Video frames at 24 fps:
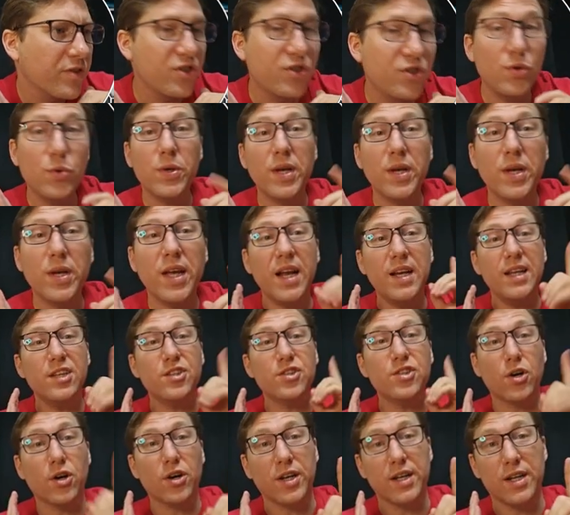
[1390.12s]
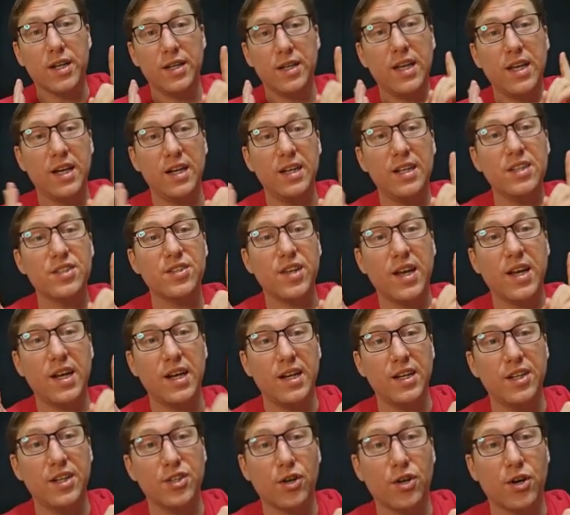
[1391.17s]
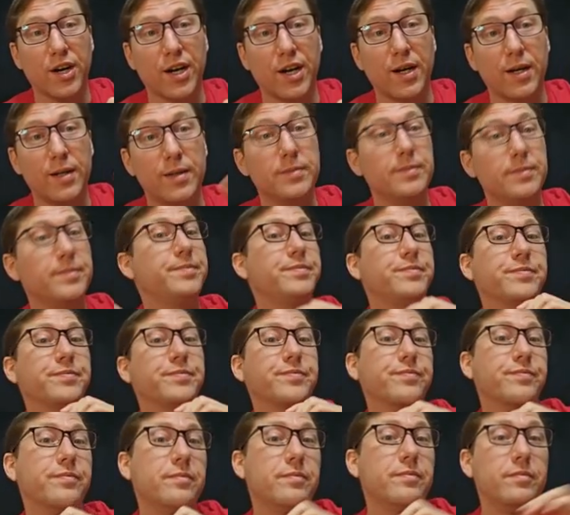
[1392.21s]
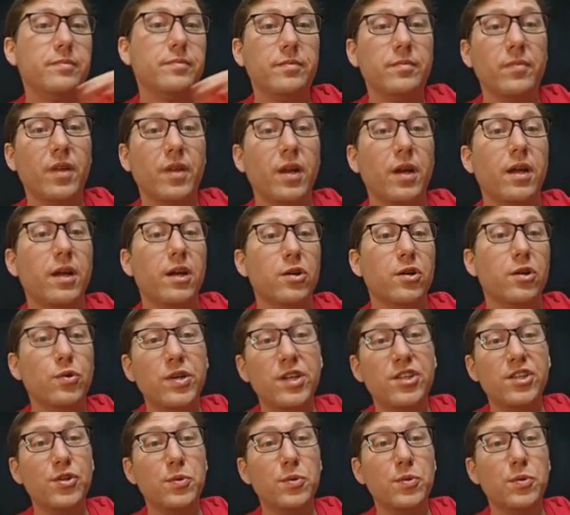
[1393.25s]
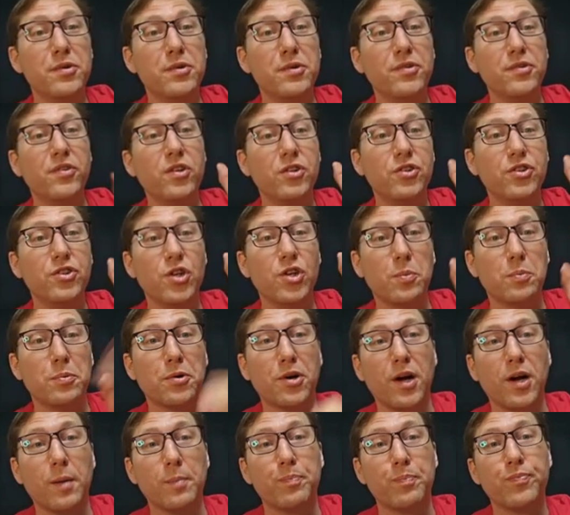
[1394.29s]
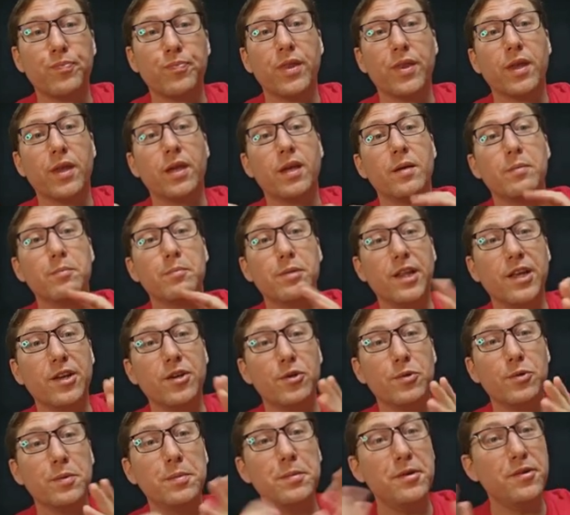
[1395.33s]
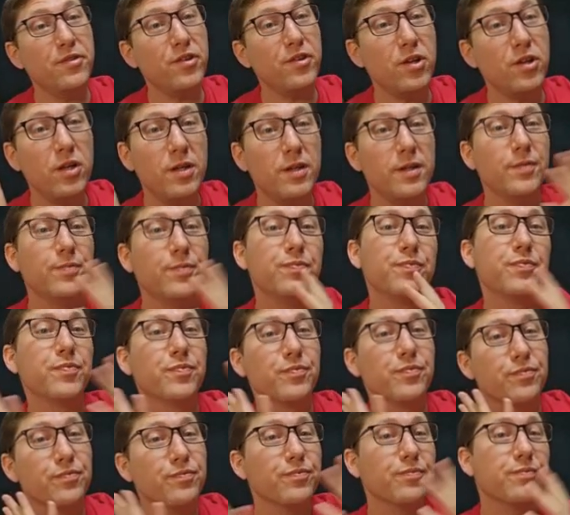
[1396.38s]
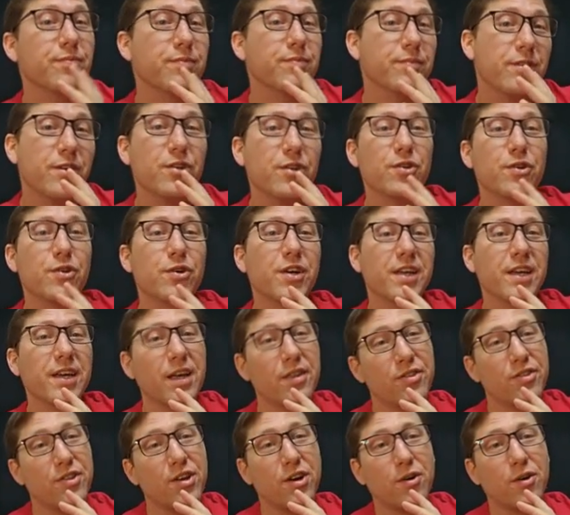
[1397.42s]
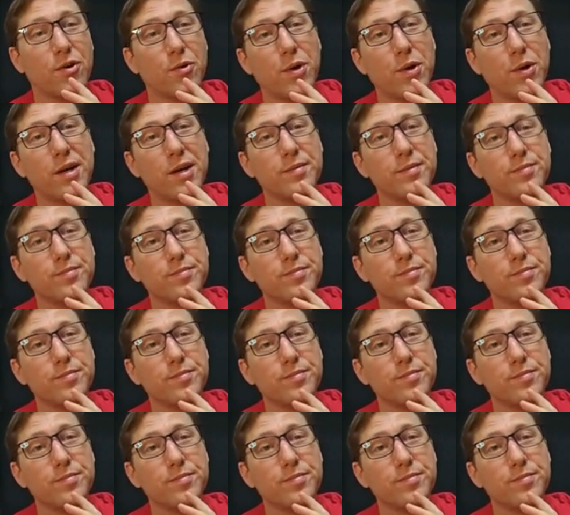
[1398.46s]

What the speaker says: To any target. Yeah, it is any target. Creature removal, no problem. Player removal, you're gonna get there, right?